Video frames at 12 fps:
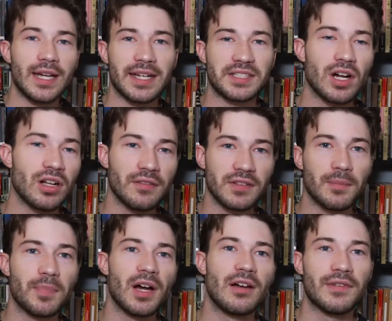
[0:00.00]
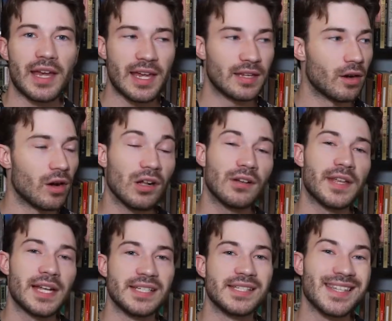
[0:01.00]
it's all of the above, and all of
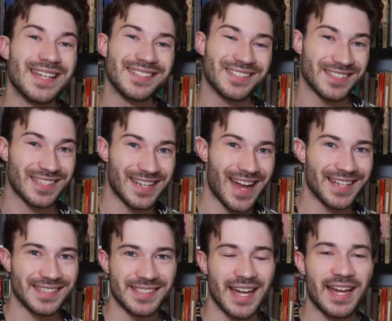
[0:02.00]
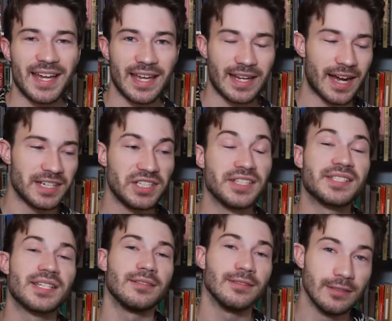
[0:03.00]
that is thanks to Nadsat, and I just